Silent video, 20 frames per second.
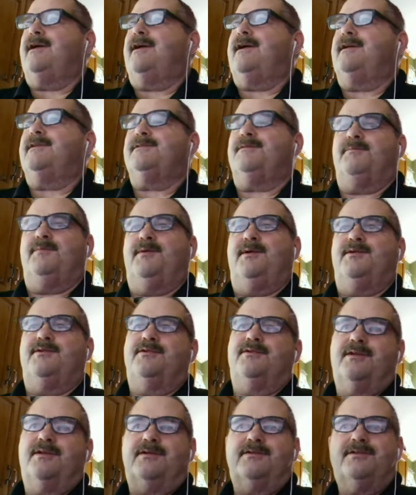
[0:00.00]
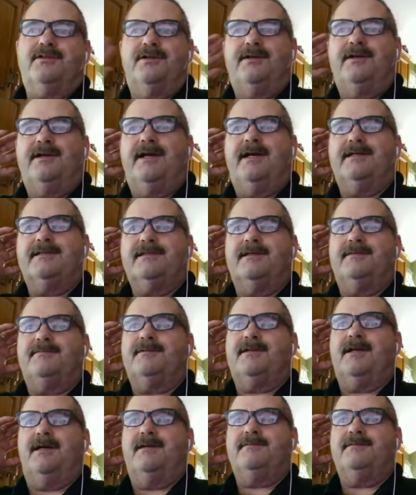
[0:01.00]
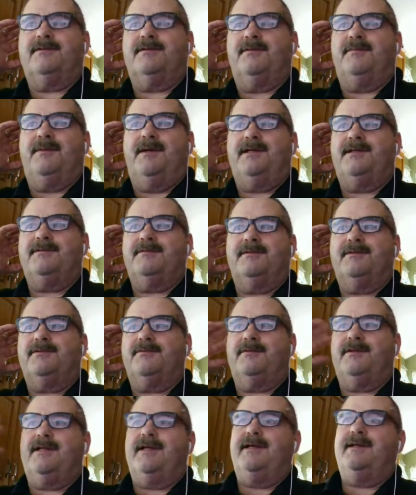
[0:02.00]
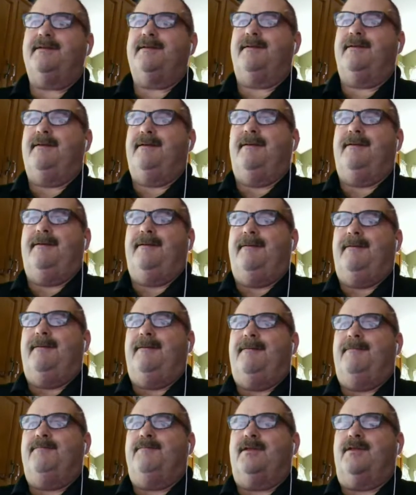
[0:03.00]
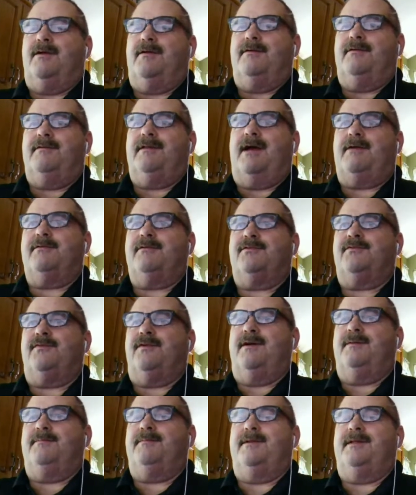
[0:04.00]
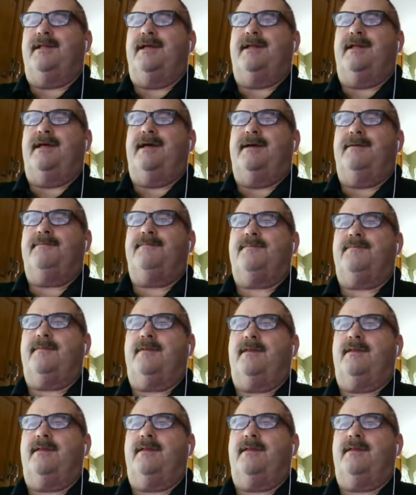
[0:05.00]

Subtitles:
I got some pictures I'll show you guys sometimes of the basements we did. So that was fun. But then